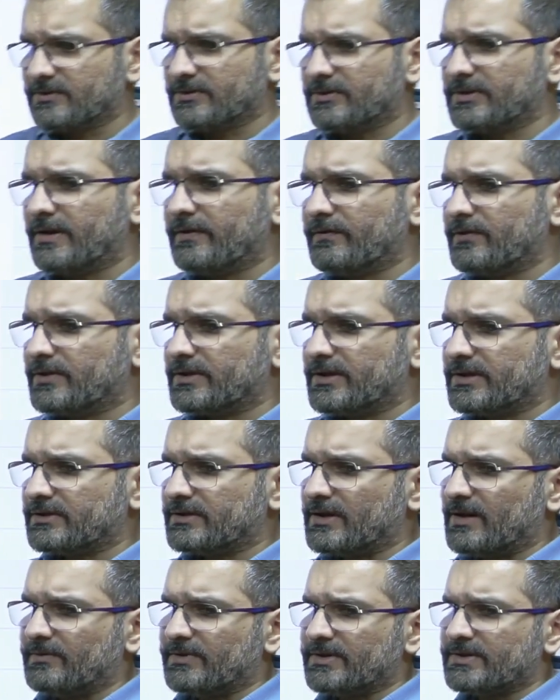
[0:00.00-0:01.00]
So therefore, this
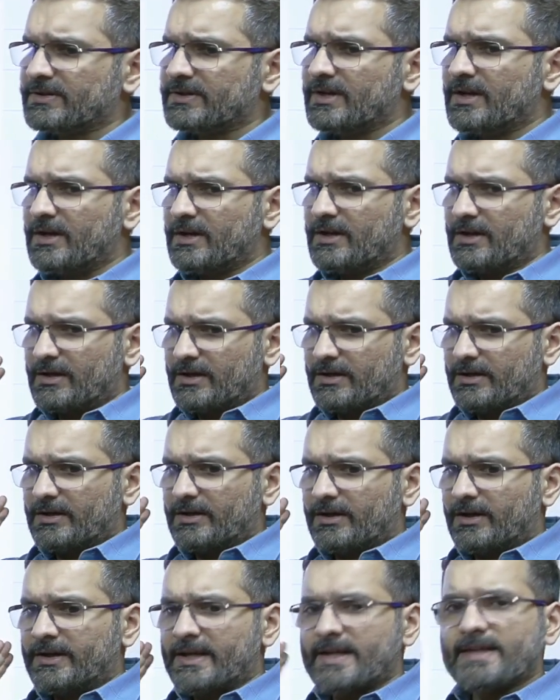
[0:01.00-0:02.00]
covers
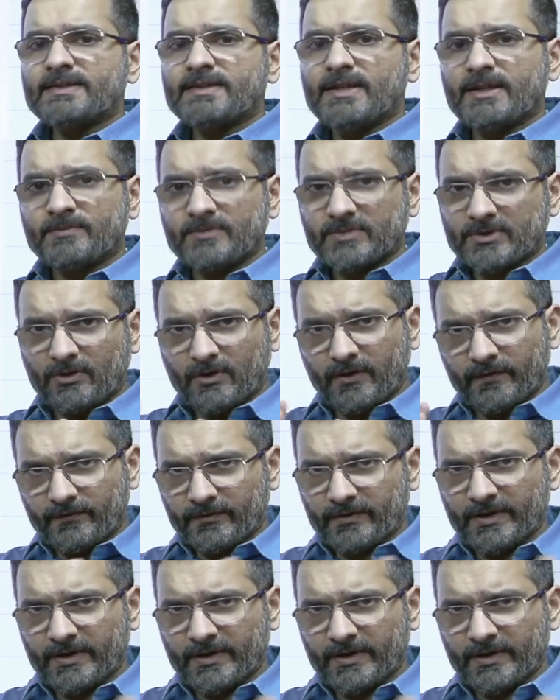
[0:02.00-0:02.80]
case names of